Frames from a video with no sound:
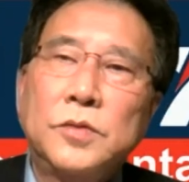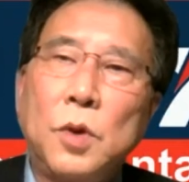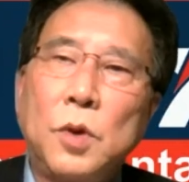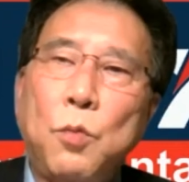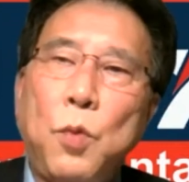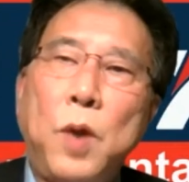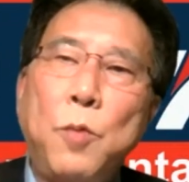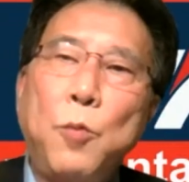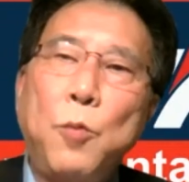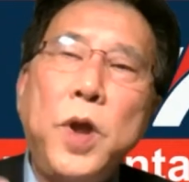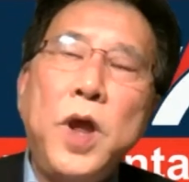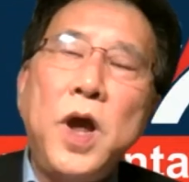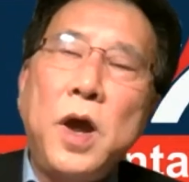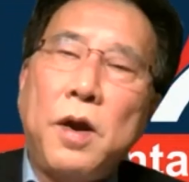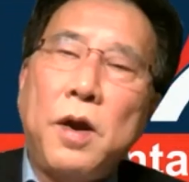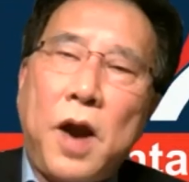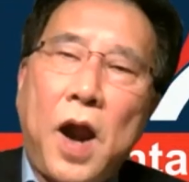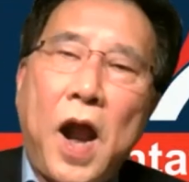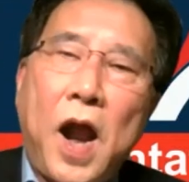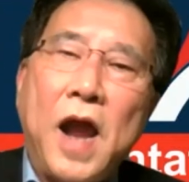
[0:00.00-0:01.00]
So when we
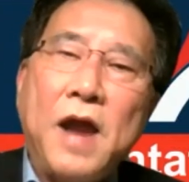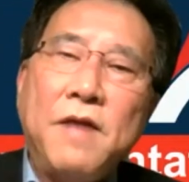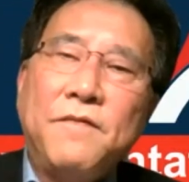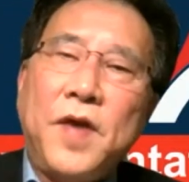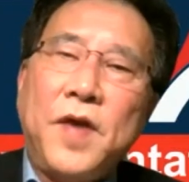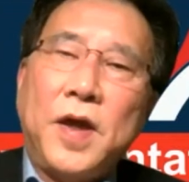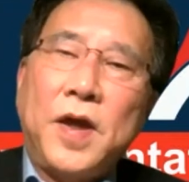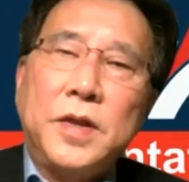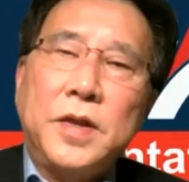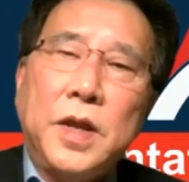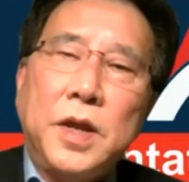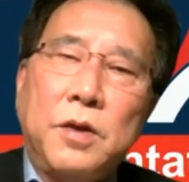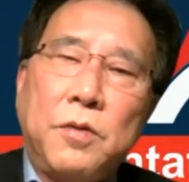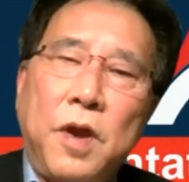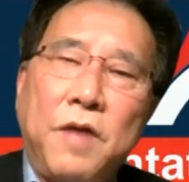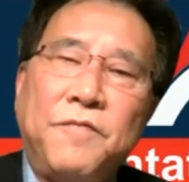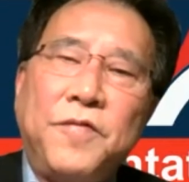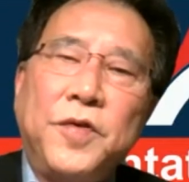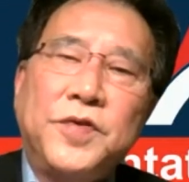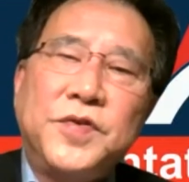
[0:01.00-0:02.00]
arrived at the
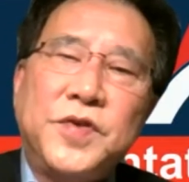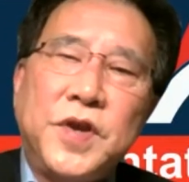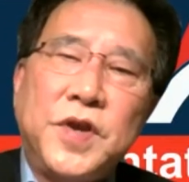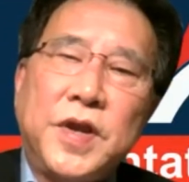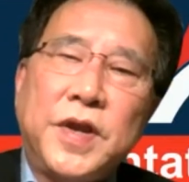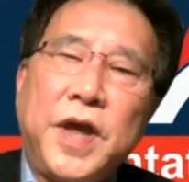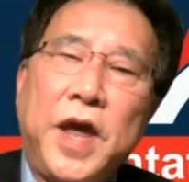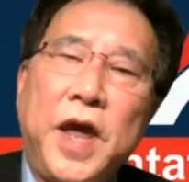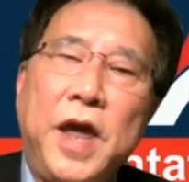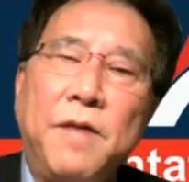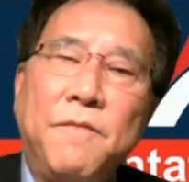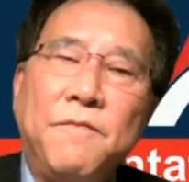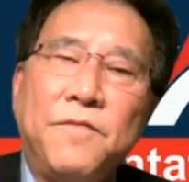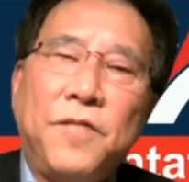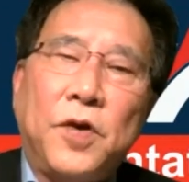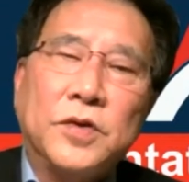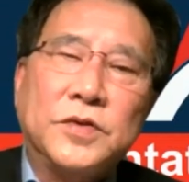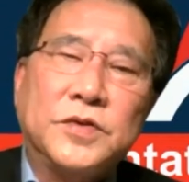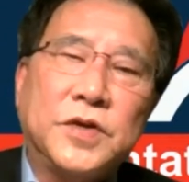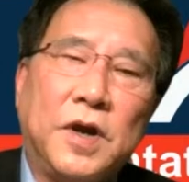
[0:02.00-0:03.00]
refugee camp
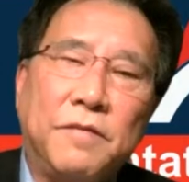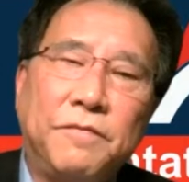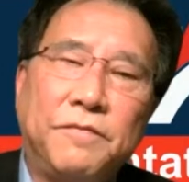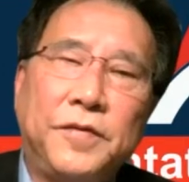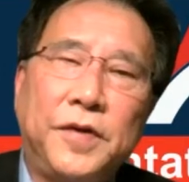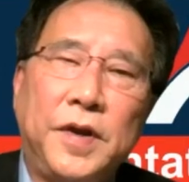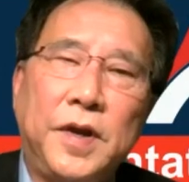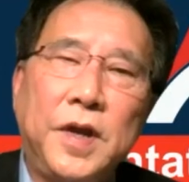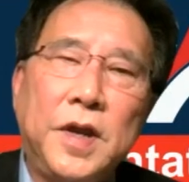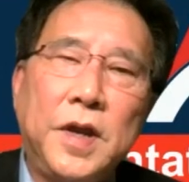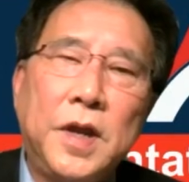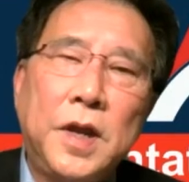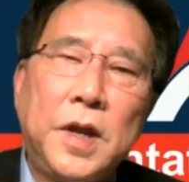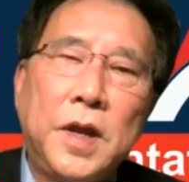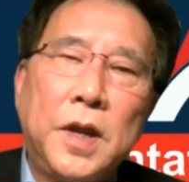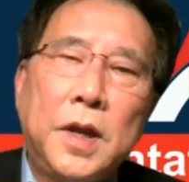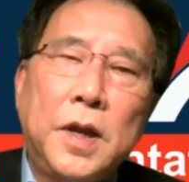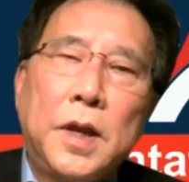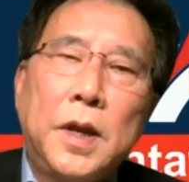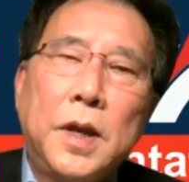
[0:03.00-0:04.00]
Fort Chaffee,
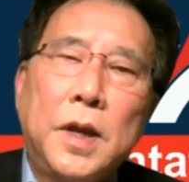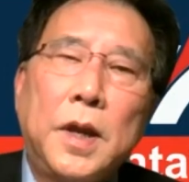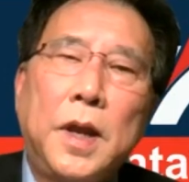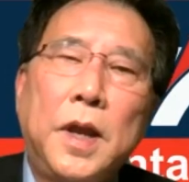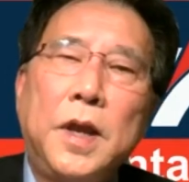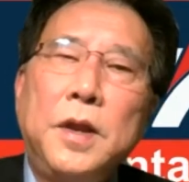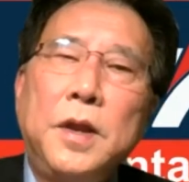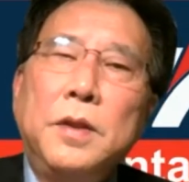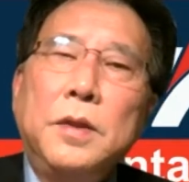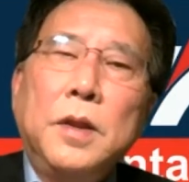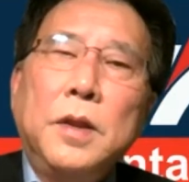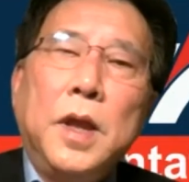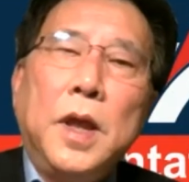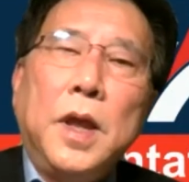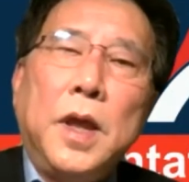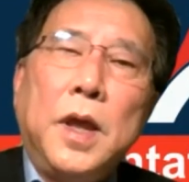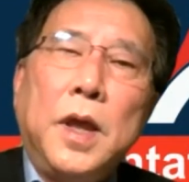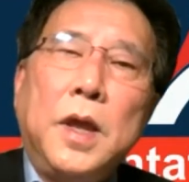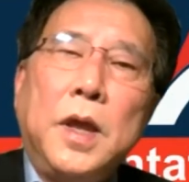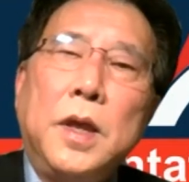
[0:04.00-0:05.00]
he
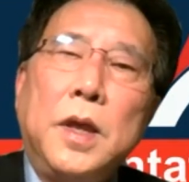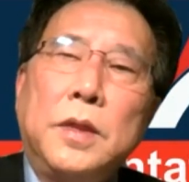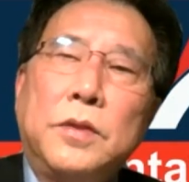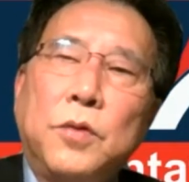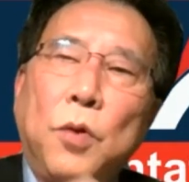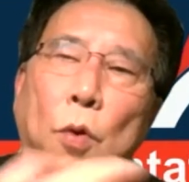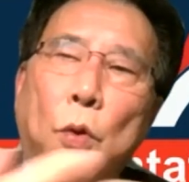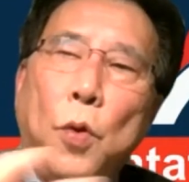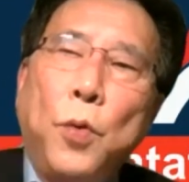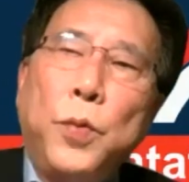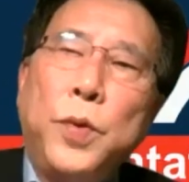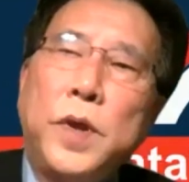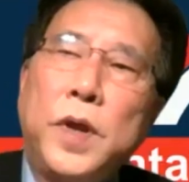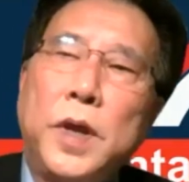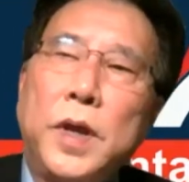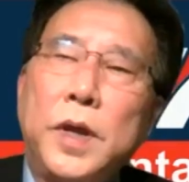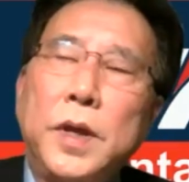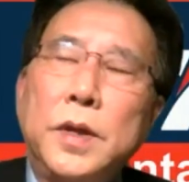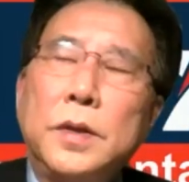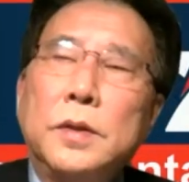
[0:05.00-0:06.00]
he told
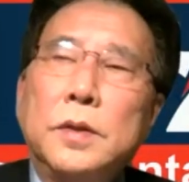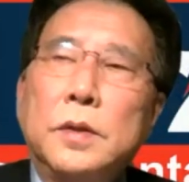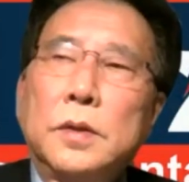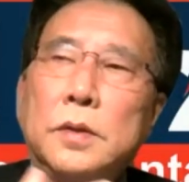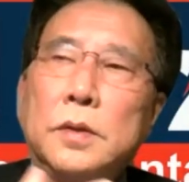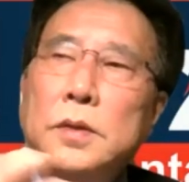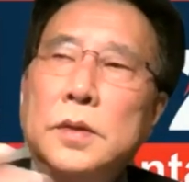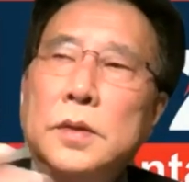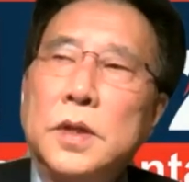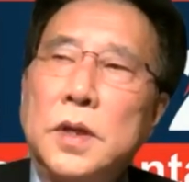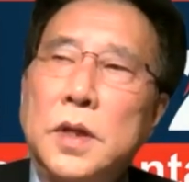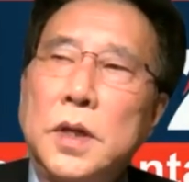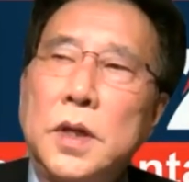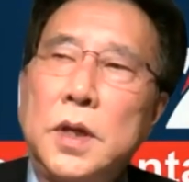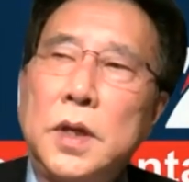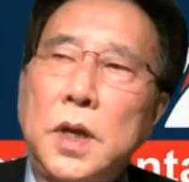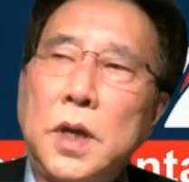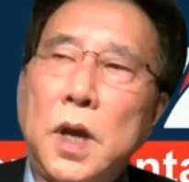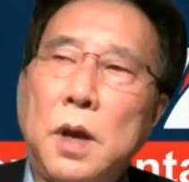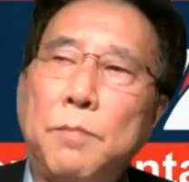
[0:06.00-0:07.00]
the
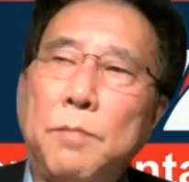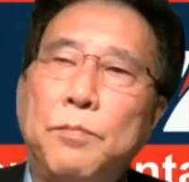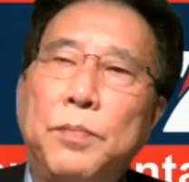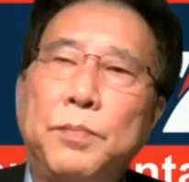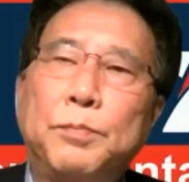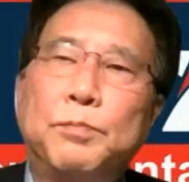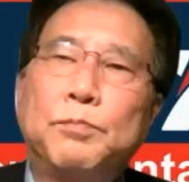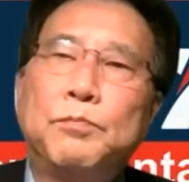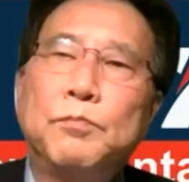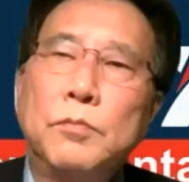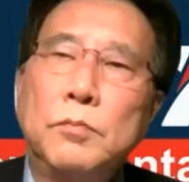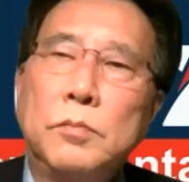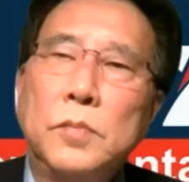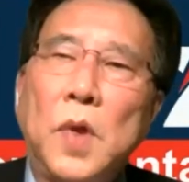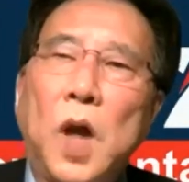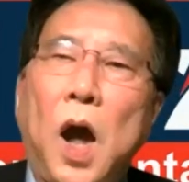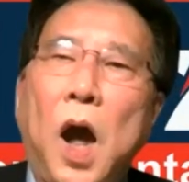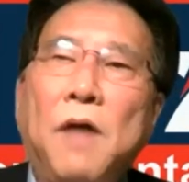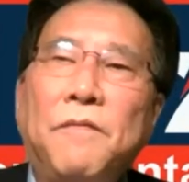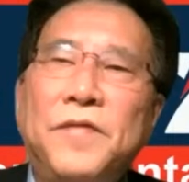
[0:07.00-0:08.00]
the uh,
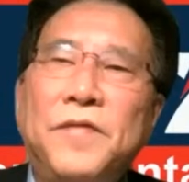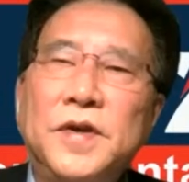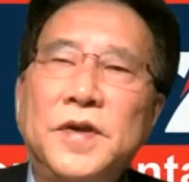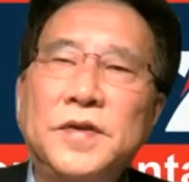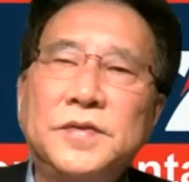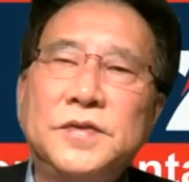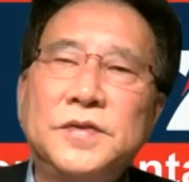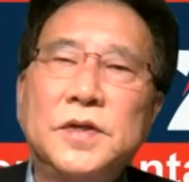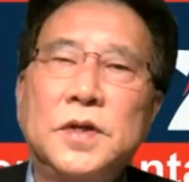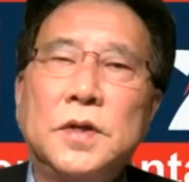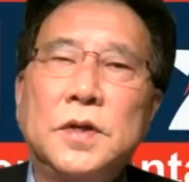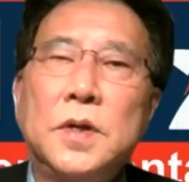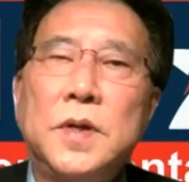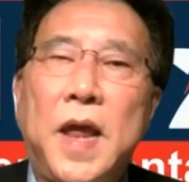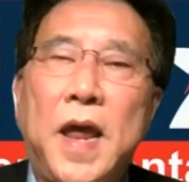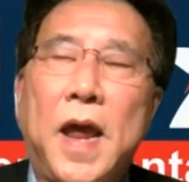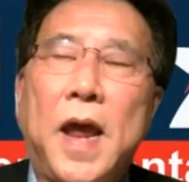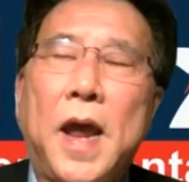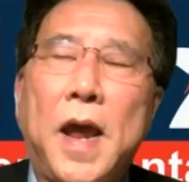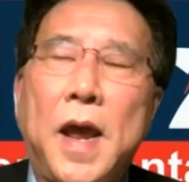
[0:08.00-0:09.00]
the officer
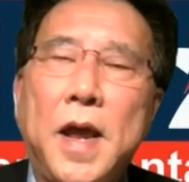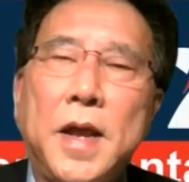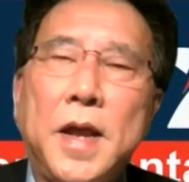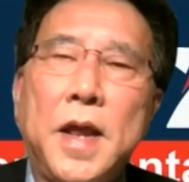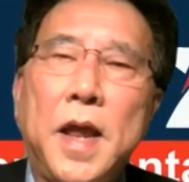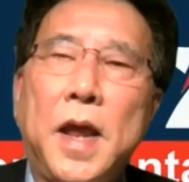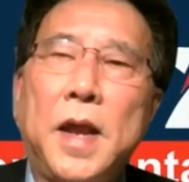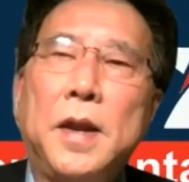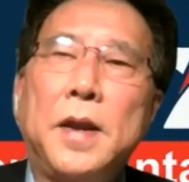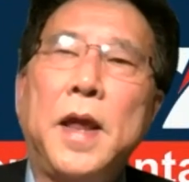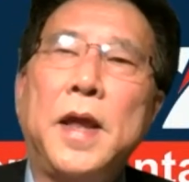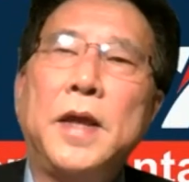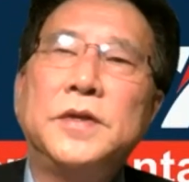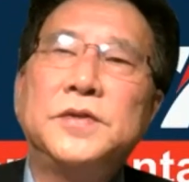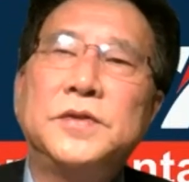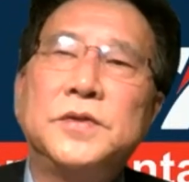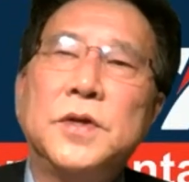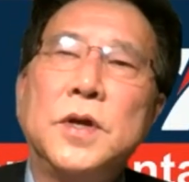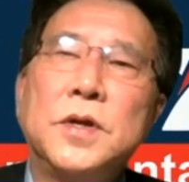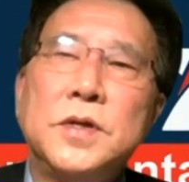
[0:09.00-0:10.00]
there, and they
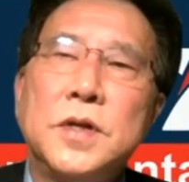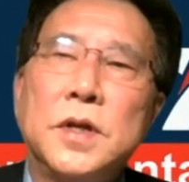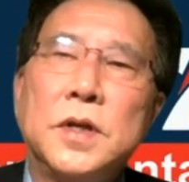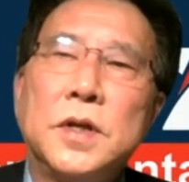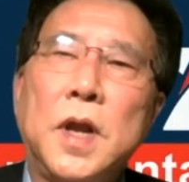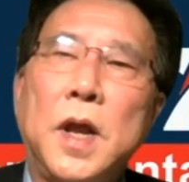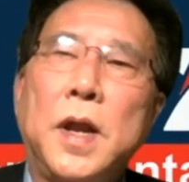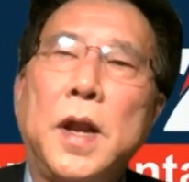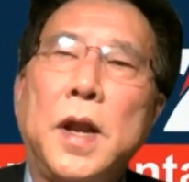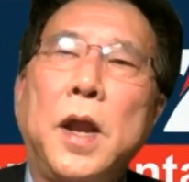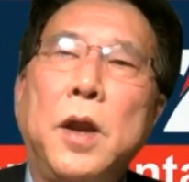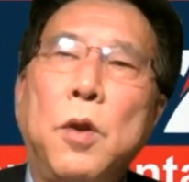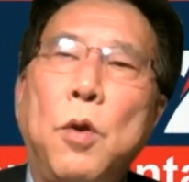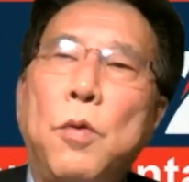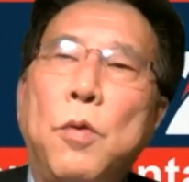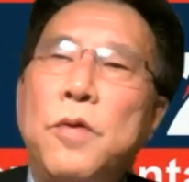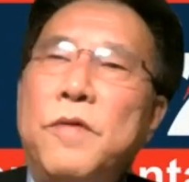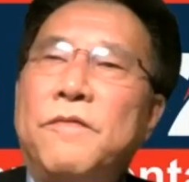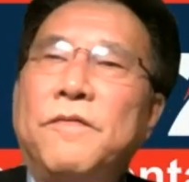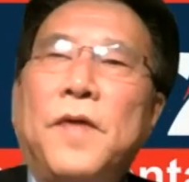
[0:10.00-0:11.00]
searched it and they
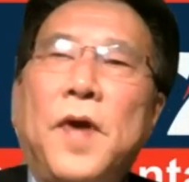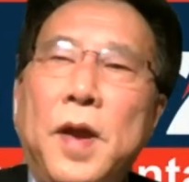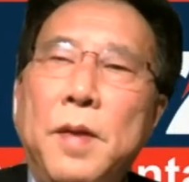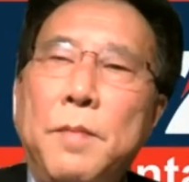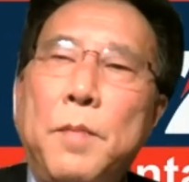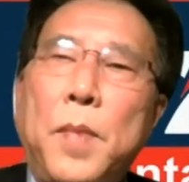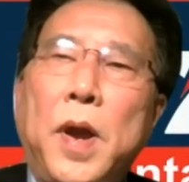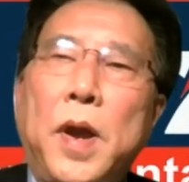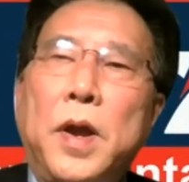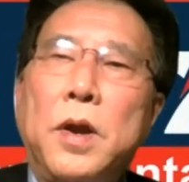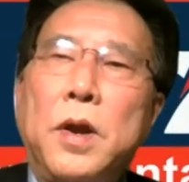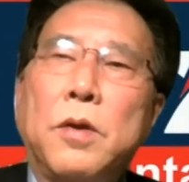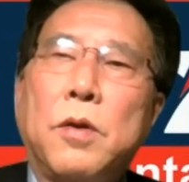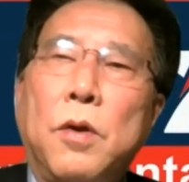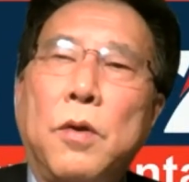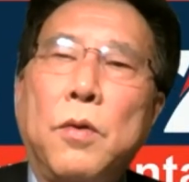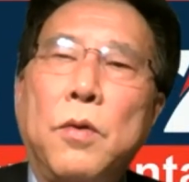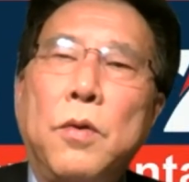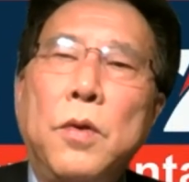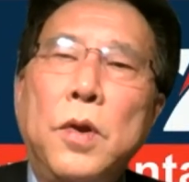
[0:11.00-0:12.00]
notified my
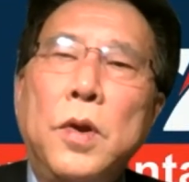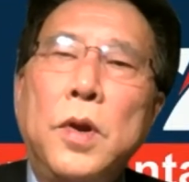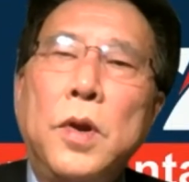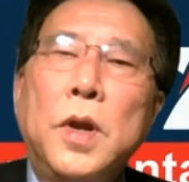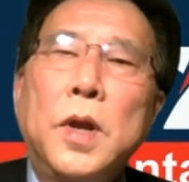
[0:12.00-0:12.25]
uncle.